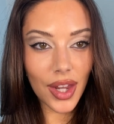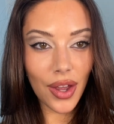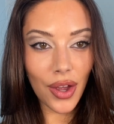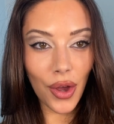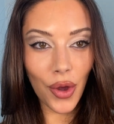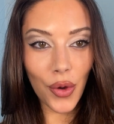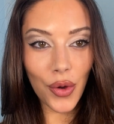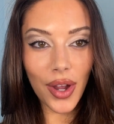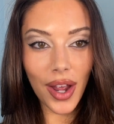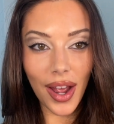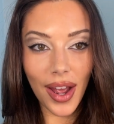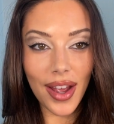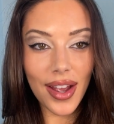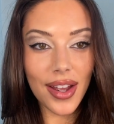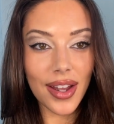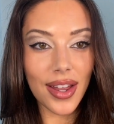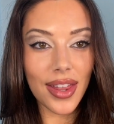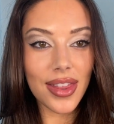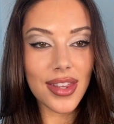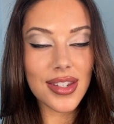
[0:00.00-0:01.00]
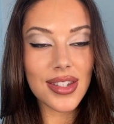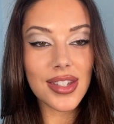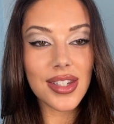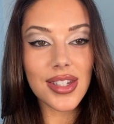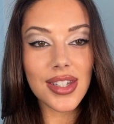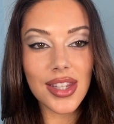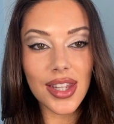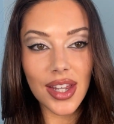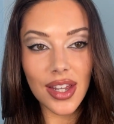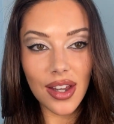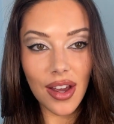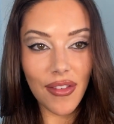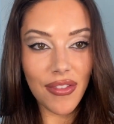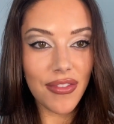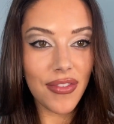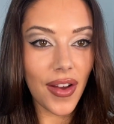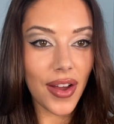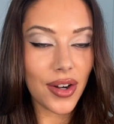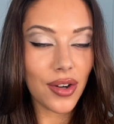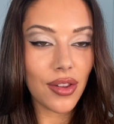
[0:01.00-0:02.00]
Okay, this is the
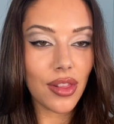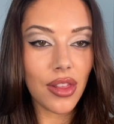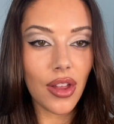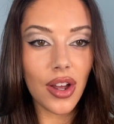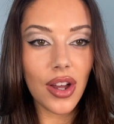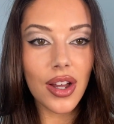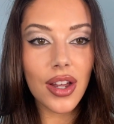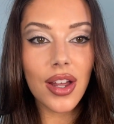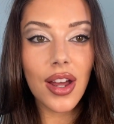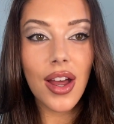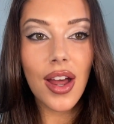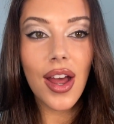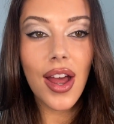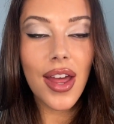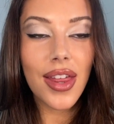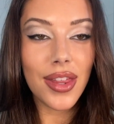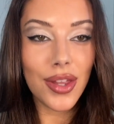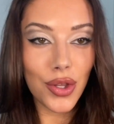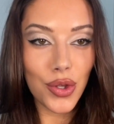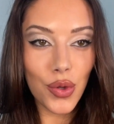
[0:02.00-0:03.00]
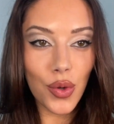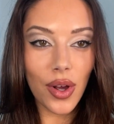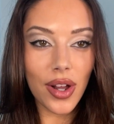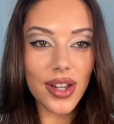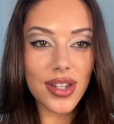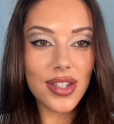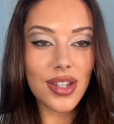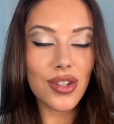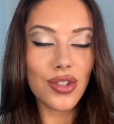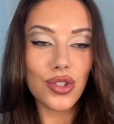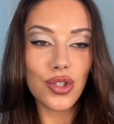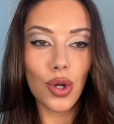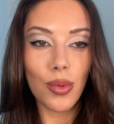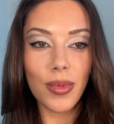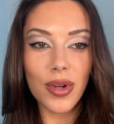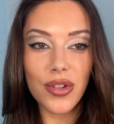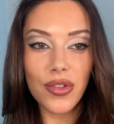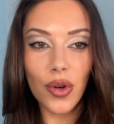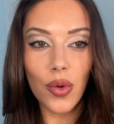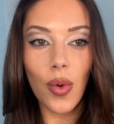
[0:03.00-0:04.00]
final look. Thank you guys so
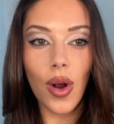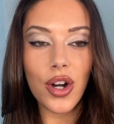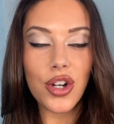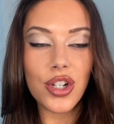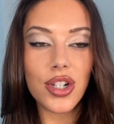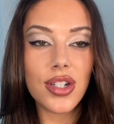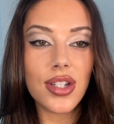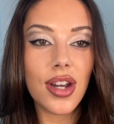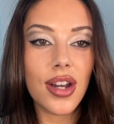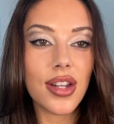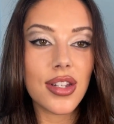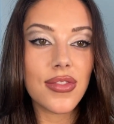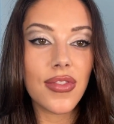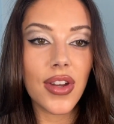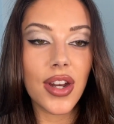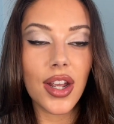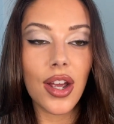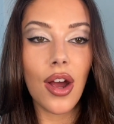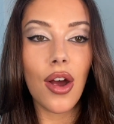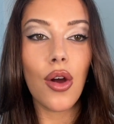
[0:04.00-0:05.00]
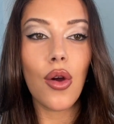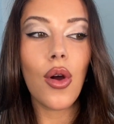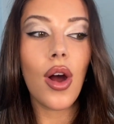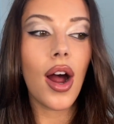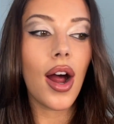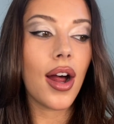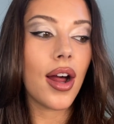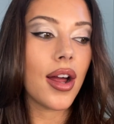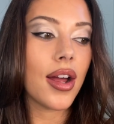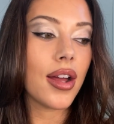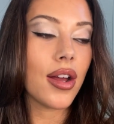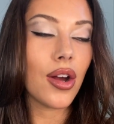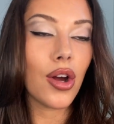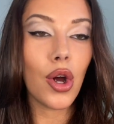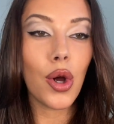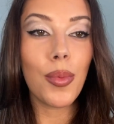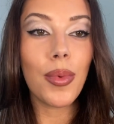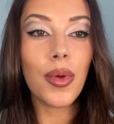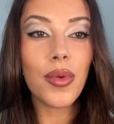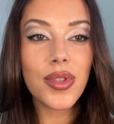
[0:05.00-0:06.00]
much for watching today's video. I
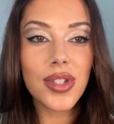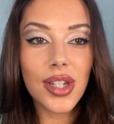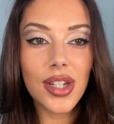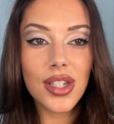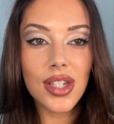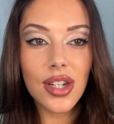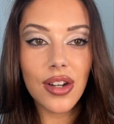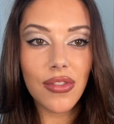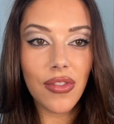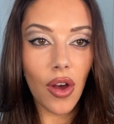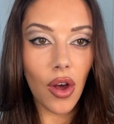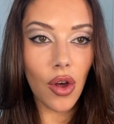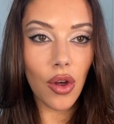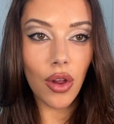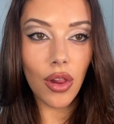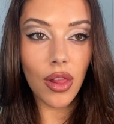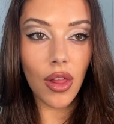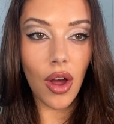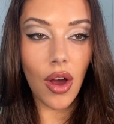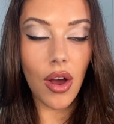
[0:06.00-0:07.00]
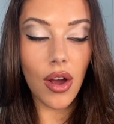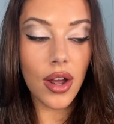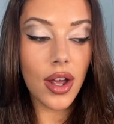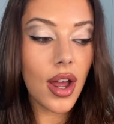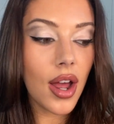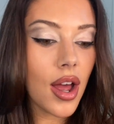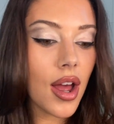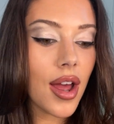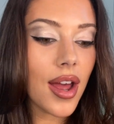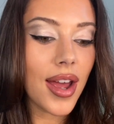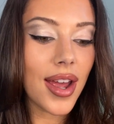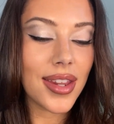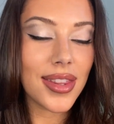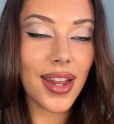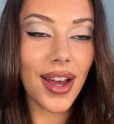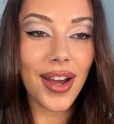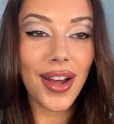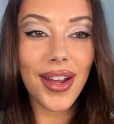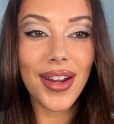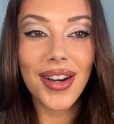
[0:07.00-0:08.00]
hope it was easy to follow along and
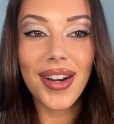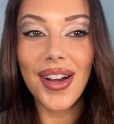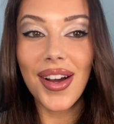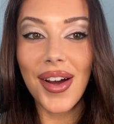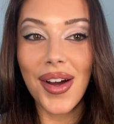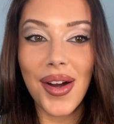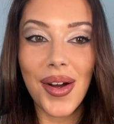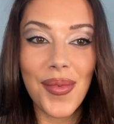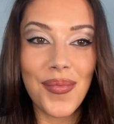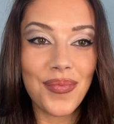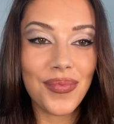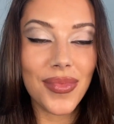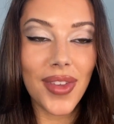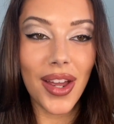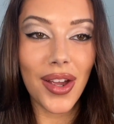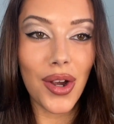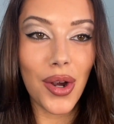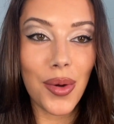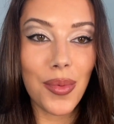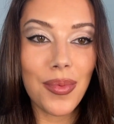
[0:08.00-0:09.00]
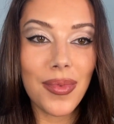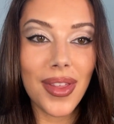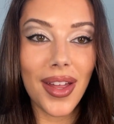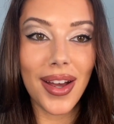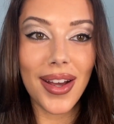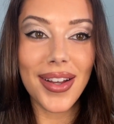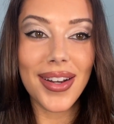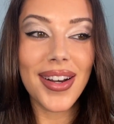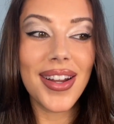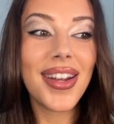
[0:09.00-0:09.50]
that I hope that